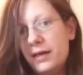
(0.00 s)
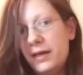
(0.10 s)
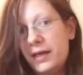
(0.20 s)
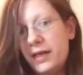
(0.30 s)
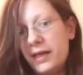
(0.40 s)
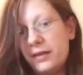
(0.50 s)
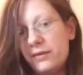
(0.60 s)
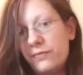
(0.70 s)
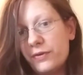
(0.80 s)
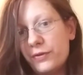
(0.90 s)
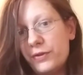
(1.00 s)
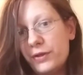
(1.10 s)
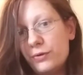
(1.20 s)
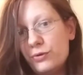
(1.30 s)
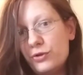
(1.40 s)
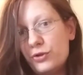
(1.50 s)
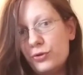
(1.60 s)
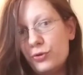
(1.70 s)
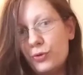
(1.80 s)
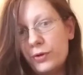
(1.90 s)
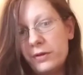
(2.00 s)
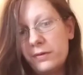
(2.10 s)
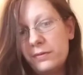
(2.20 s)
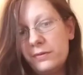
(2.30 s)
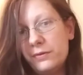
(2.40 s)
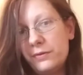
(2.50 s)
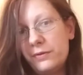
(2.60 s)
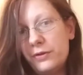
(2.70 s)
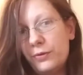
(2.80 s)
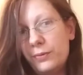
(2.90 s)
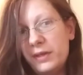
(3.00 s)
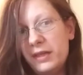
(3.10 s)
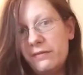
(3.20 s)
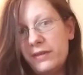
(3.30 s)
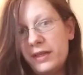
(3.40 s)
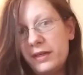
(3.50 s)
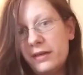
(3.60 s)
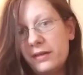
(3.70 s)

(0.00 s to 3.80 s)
And for those who don't even